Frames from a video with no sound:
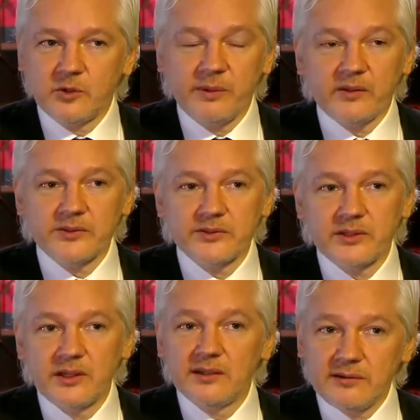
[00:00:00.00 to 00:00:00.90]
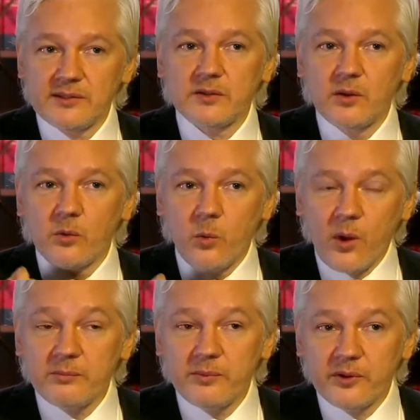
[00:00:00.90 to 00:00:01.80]
Well, because there is
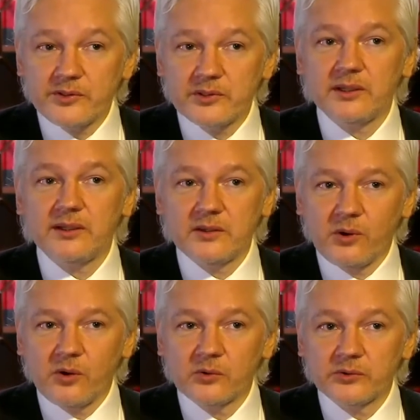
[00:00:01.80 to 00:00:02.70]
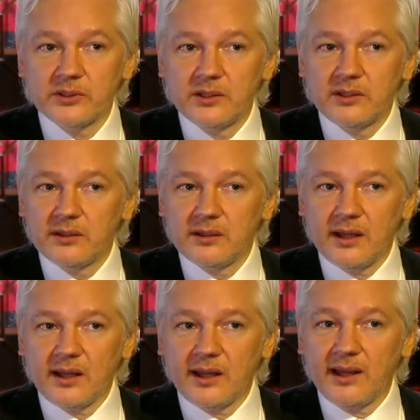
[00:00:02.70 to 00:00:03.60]
one person in the world,
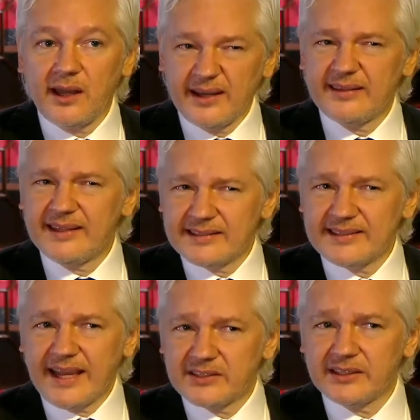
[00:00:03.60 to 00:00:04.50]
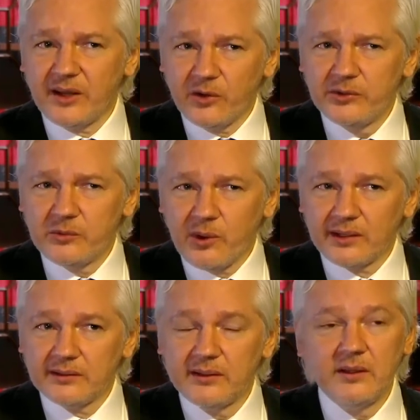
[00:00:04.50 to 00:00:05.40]
and I think it's actually only
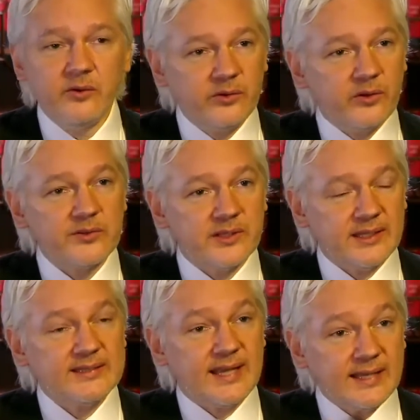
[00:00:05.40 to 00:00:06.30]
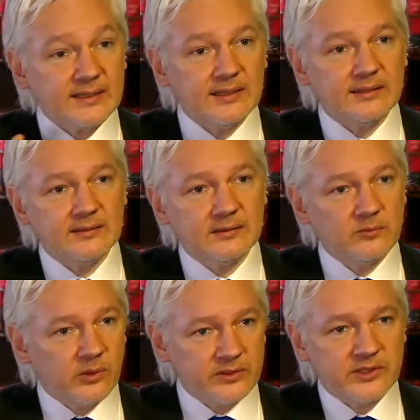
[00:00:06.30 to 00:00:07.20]
one, who knows exactly
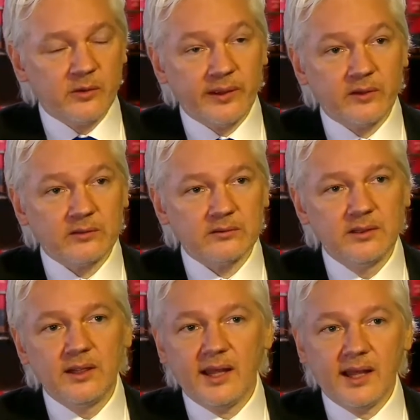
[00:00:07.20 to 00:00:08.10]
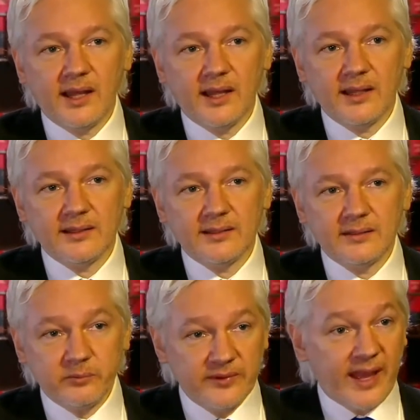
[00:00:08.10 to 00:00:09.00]
what is going on
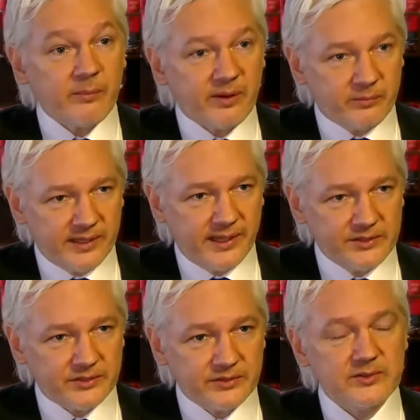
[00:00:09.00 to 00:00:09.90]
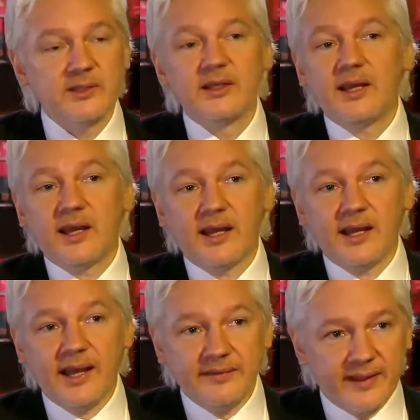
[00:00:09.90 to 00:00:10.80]
with our publications,
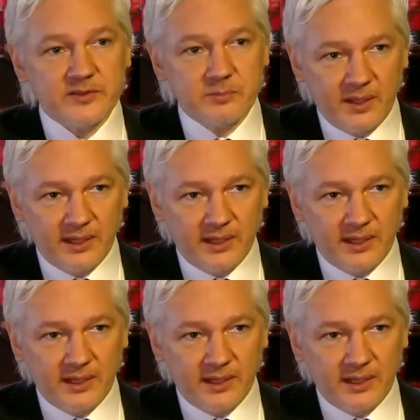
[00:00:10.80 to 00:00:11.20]
and that's